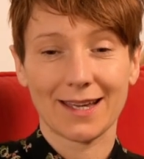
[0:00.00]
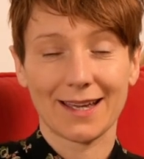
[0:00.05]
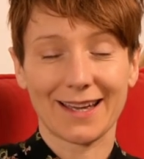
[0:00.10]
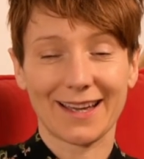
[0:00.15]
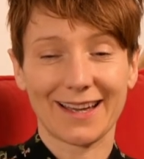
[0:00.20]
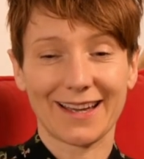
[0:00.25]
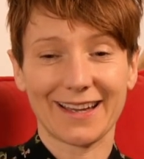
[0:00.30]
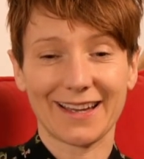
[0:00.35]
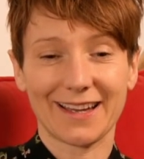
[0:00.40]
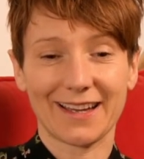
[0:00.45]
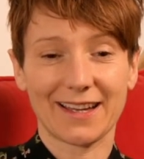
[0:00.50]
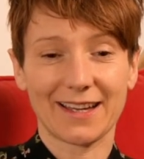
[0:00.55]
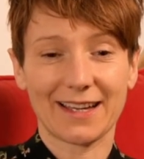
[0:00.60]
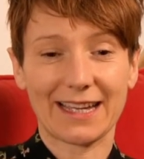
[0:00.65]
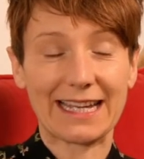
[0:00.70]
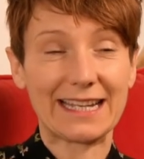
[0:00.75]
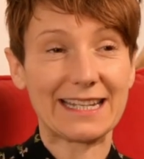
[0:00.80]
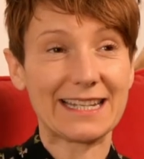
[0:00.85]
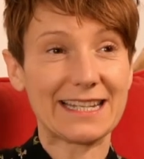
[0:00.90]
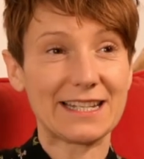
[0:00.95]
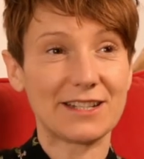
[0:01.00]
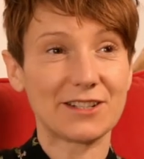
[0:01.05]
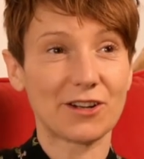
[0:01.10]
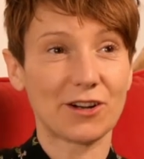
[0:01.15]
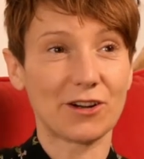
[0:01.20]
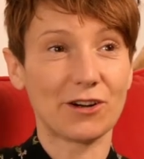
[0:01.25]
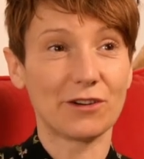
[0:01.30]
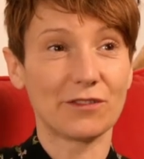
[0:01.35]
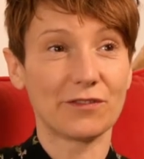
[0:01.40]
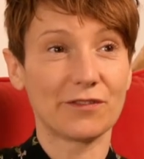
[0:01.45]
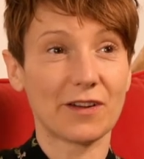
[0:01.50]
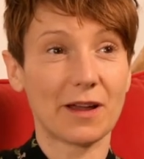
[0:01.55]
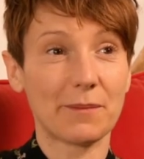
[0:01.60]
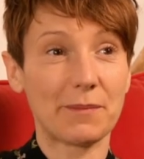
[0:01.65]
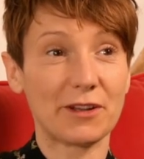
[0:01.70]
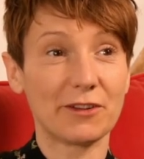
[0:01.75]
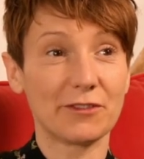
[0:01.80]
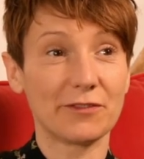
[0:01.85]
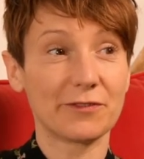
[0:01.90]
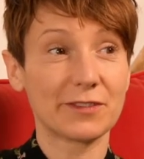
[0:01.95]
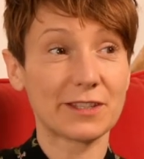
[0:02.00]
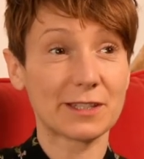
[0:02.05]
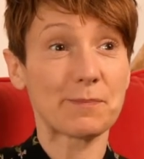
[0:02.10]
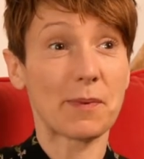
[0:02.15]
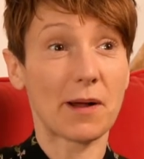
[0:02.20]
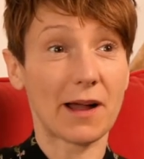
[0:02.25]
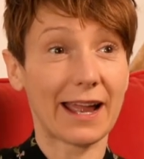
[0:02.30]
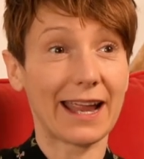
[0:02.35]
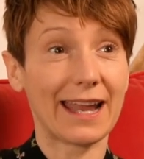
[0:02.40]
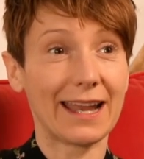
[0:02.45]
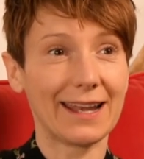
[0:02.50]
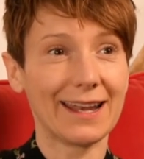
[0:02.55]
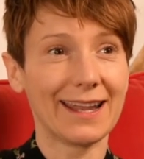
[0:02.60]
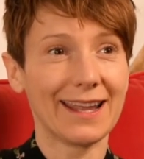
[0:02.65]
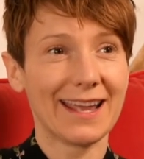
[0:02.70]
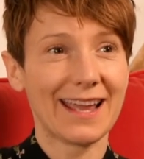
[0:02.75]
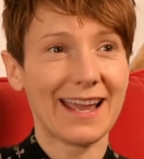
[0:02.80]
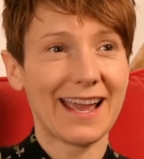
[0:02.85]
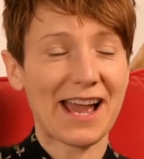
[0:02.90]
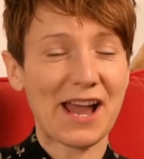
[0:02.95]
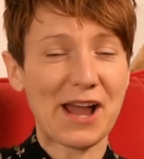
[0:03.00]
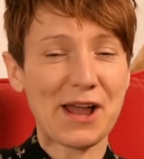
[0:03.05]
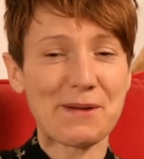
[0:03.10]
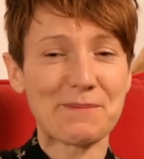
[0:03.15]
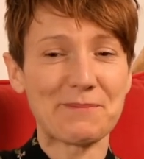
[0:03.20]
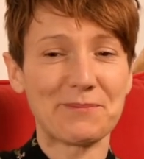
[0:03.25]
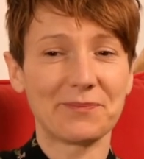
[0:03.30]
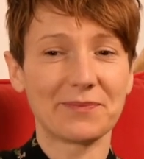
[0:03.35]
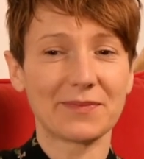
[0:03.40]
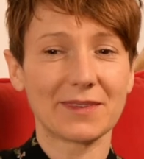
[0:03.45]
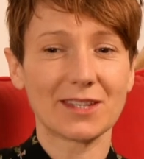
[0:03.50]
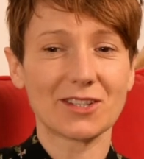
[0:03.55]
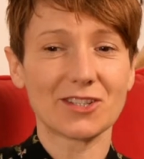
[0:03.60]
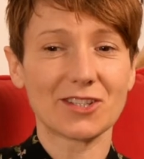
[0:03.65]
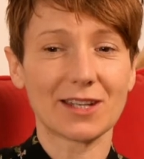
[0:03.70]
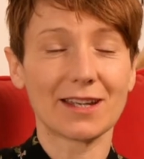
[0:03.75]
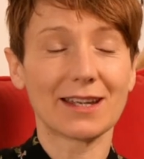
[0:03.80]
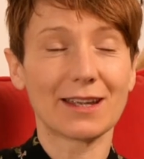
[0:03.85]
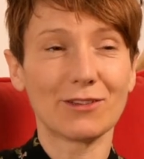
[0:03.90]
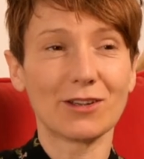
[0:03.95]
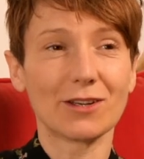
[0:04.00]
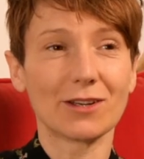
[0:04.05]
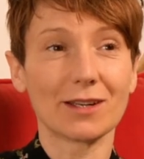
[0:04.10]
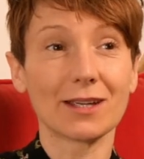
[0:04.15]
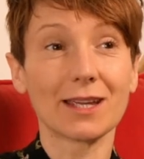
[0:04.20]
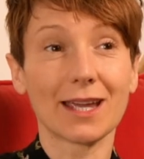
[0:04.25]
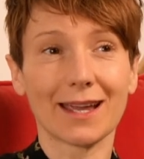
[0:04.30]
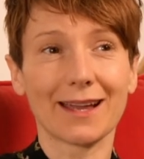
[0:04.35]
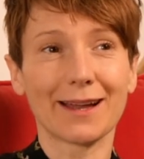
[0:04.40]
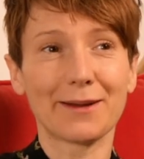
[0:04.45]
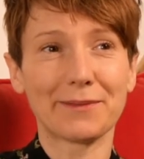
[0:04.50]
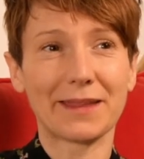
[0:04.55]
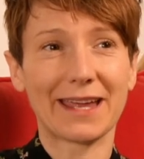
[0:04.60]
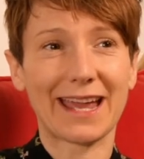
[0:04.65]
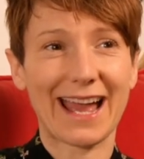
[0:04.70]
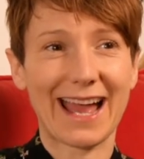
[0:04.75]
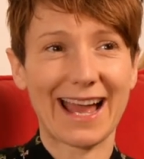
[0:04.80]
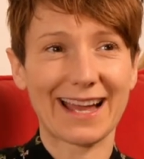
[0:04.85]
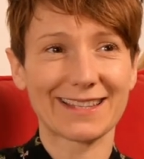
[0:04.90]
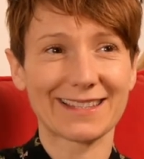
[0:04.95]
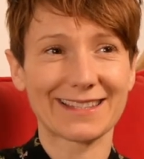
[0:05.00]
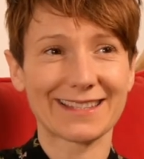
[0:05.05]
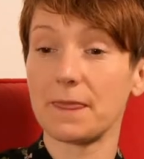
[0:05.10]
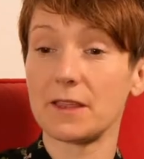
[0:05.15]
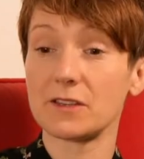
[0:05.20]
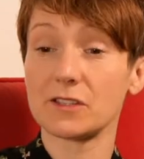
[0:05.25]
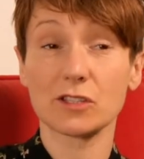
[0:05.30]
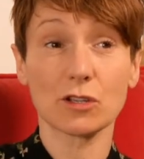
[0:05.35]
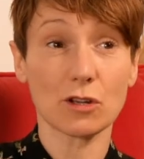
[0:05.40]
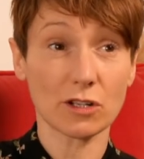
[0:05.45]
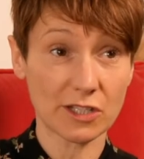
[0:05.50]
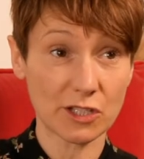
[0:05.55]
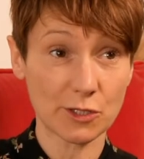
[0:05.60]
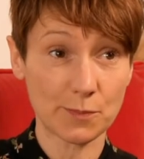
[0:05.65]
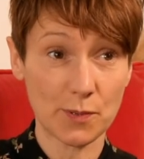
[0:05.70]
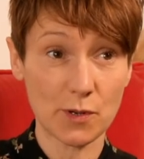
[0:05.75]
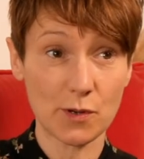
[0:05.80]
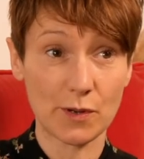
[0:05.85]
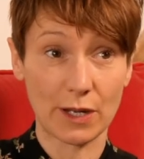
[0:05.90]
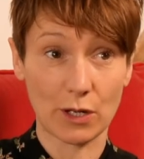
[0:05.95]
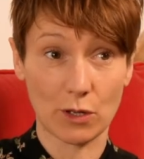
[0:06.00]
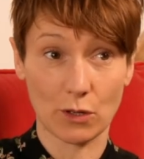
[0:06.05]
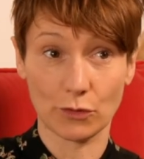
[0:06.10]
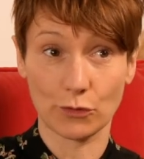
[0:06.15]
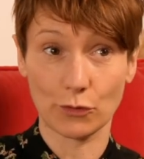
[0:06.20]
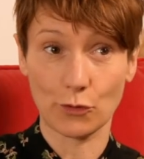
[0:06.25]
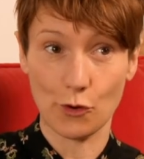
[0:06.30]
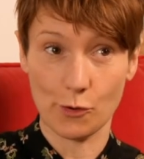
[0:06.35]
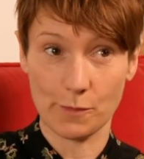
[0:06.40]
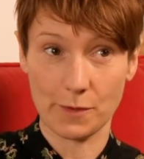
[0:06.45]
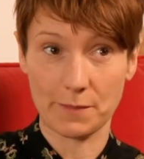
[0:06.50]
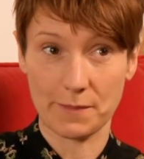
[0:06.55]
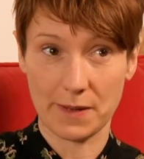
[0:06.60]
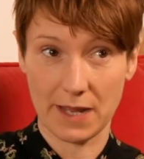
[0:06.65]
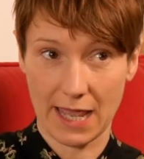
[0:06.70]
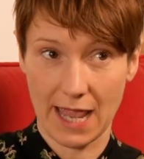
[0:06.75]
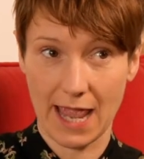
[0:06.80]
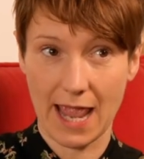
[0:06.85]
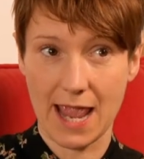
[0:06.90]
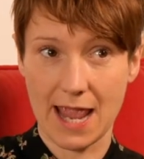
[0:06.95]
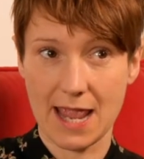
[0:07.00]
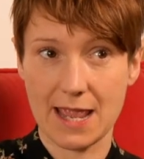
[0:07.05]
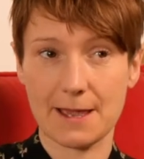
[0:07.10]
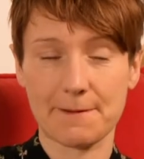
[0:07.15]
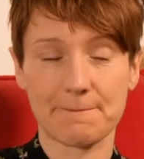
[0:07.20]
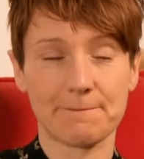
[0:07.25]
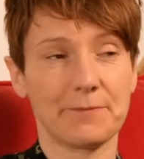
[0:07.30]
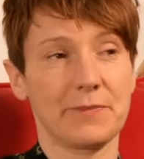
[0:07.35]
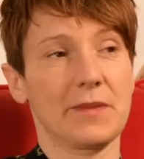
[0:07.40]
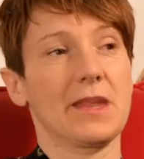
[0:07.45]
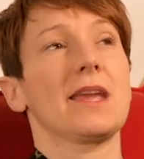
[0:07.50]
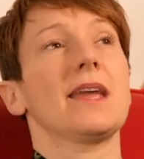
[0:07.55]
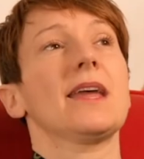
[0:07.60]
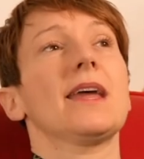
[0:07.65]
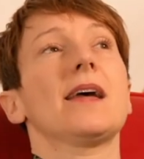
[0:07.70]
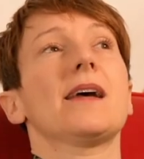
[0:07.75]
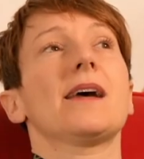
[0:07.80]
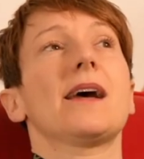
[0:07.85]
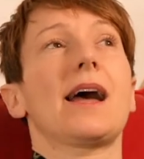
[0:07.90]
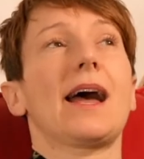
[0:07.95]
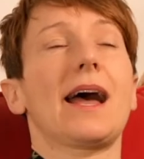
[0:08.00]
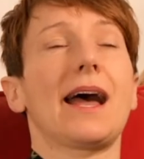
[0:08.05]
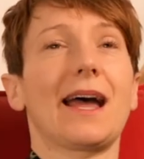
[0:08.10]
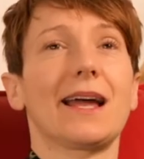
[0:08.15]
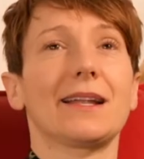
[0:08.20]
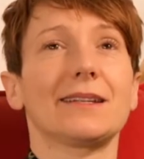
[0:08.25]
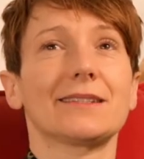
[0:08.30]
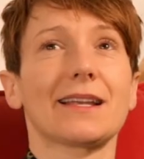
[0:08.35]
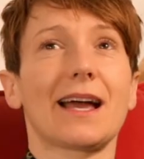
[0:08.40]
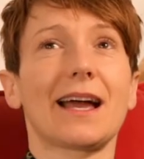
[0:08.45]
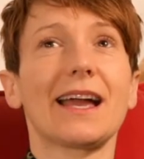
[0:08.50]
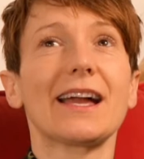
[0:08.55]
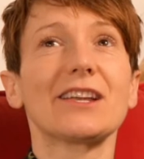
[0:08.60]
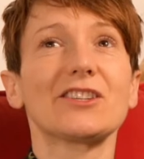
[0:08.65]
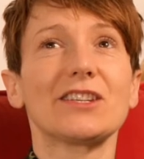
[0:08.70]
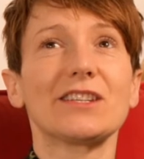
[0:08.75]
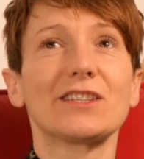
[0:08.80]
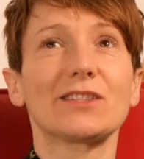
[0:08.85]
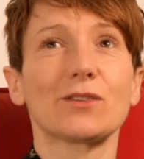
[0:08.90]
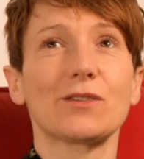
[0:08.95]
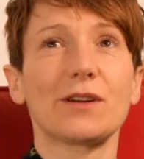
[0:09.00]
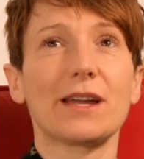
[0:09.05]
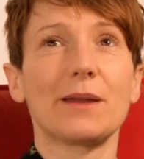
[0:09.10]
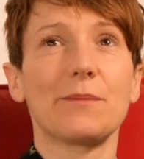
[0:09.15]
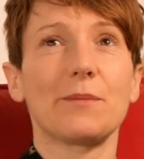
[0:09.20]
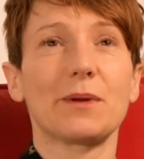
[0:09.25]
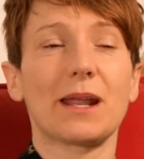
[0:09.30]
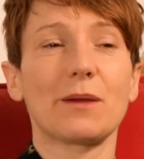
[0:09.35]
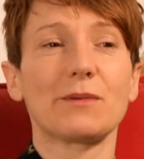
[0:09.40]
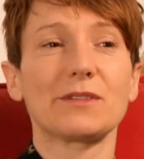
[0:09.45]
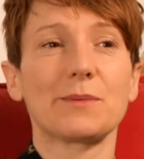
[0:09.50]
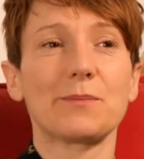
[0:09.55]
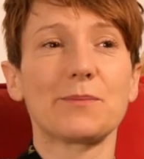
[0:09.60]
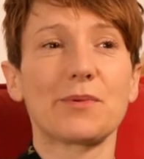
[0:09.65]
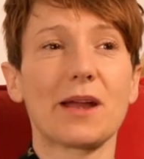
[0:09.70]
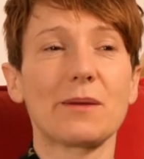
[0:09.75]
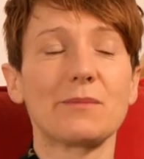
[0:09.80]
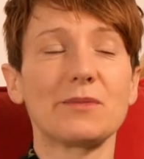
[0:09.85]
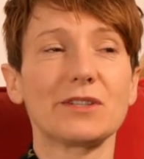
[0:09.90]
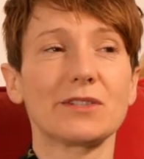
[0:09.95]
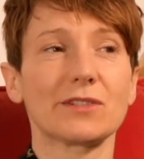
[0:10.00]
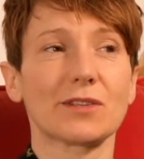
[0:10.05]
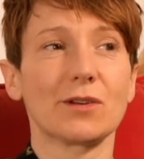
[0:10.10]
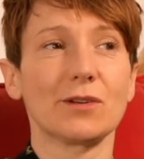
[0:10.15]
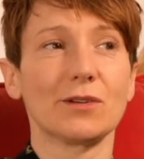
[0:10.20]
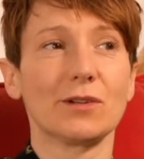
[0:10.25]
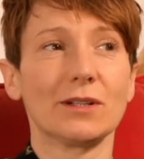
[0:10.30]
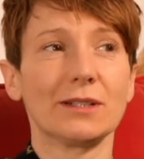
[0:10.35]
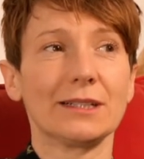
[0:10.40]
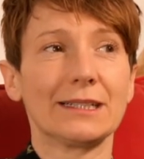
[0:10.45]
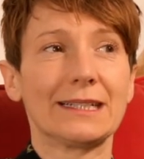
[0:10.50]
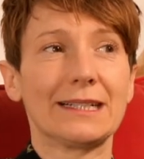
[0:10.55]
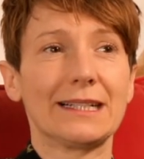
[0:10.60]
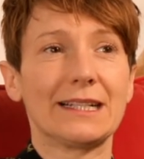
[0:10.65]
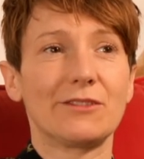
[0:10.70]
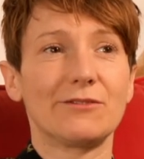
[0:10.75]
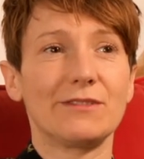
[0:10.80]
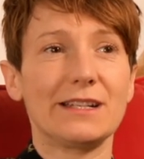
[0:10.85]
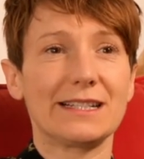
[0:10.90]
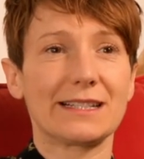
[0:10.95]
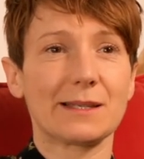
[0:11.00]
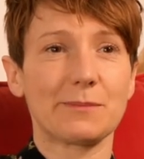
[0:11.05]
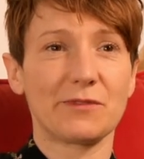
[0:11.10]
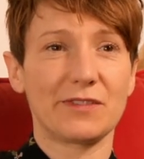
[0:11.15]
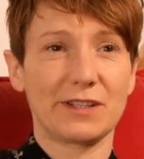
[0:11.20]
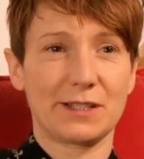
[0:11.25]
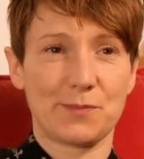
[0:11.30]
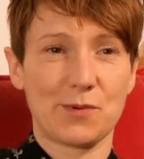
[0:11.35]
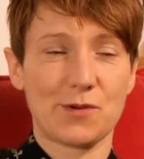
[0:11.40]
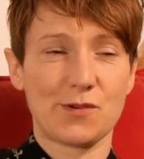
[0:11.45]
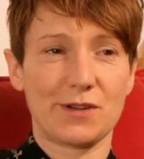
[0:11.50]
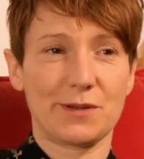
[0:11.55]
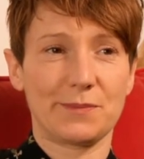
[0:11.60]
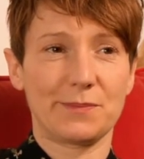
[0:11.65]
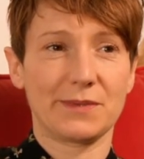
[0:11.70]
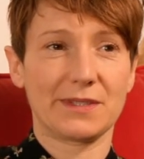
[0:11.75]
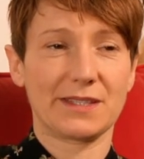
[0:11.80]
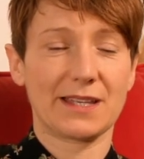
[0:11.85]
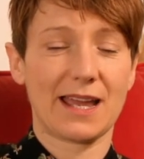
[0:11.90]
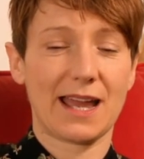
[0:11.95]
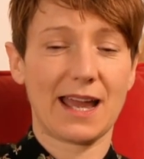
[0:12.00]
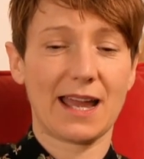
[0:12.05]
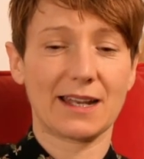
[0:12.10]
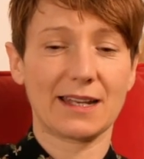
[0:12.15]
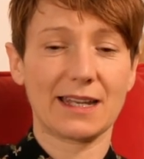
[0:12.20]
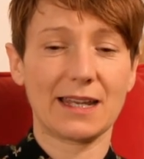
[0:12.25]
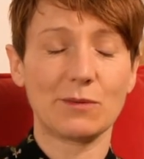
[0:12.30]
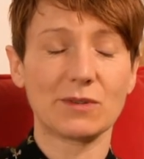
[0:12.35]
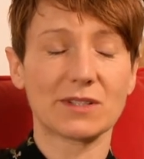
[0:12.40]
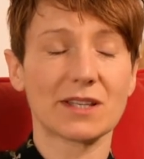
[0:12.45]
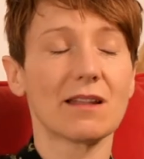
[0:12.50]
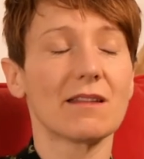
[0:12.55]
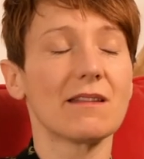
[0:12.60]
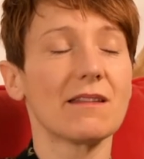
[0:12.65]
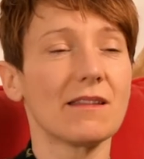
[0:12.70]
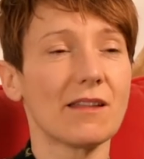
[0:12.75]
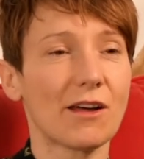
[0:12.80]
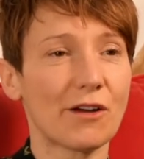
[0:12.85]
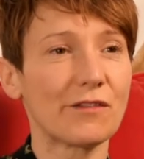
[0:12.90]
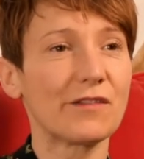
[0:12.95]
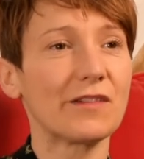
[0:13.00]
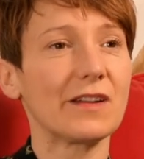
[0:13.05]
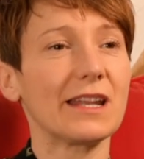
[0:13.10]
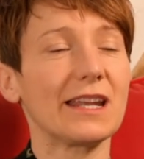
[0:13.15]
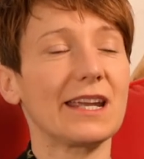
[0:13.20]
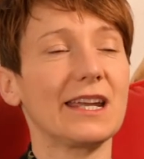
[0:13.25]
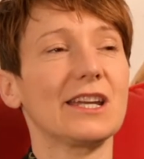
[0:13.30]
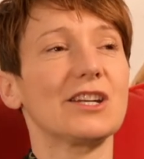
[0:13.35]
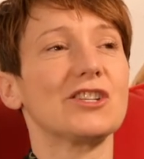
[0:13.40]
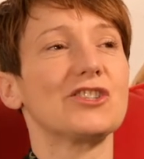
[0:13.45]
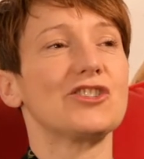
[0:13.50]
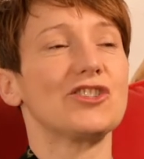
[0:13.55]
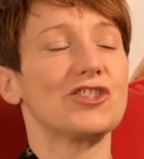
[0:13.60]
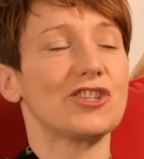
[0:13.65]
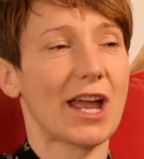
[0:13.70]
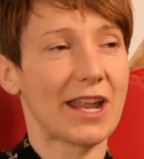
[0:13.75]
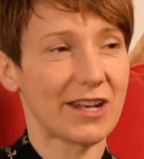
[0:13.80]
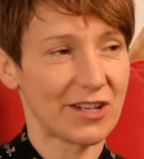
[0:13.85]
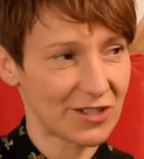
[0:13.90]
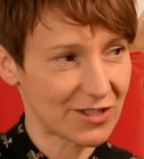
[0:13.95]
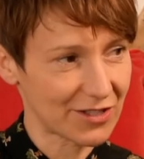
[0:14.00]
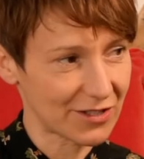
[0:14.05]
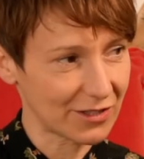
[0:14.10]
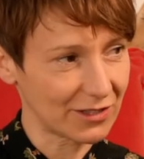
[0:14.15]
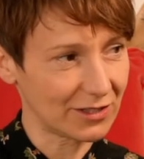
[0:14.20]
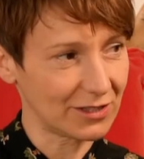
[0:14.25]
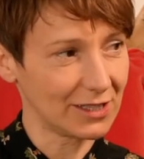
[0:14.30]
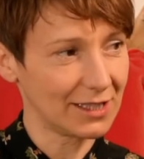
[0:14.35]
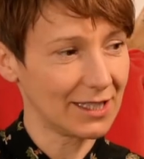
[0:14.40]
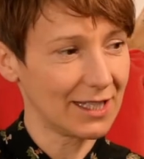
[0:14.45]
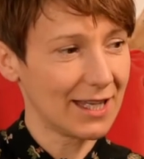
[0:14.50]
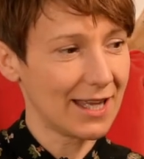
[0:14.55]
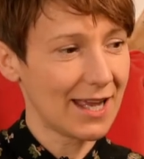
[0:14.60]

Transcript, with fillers: uh, in need of a bit of spine, um, she could give you a kick up the ass. There's a Scottish poet called Norman MacCaig and I actually saw him when I was in primary school, read some of his poems, and he was a lovely, gentle,